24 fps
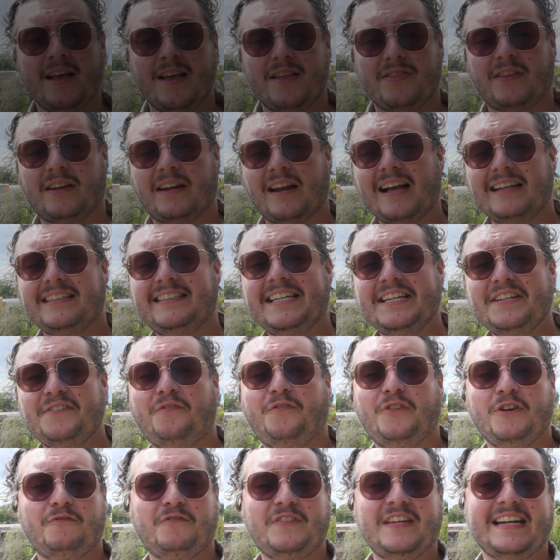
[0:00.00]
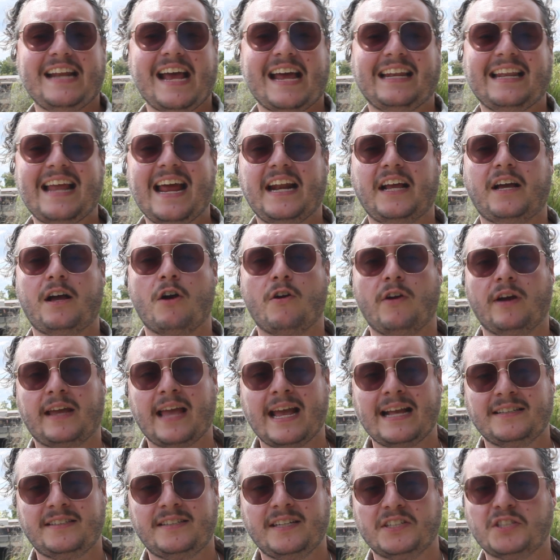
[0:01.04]
The 1915 Atlantic
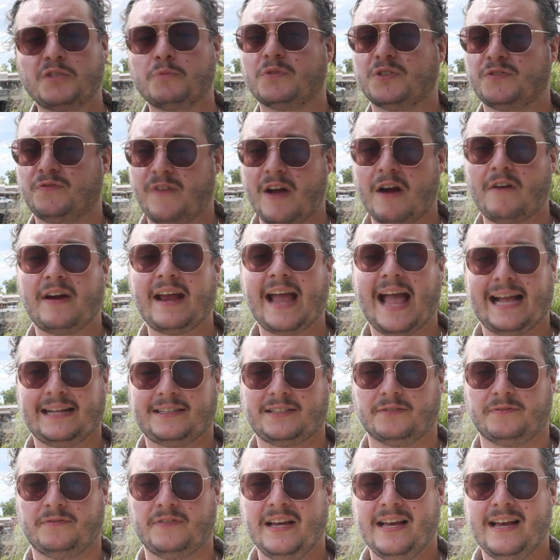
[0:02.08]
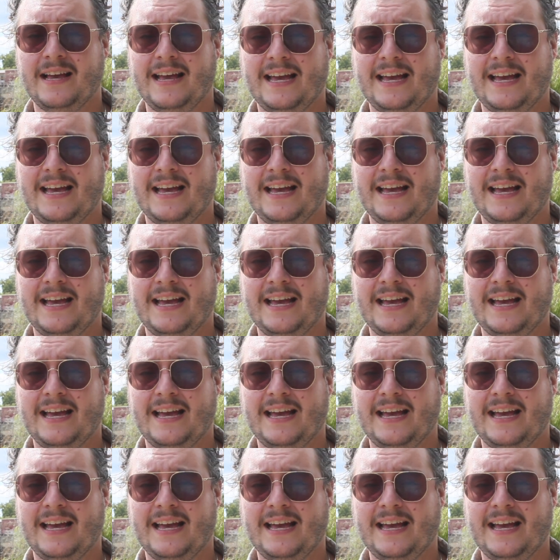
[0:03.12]
hurricane season was very active.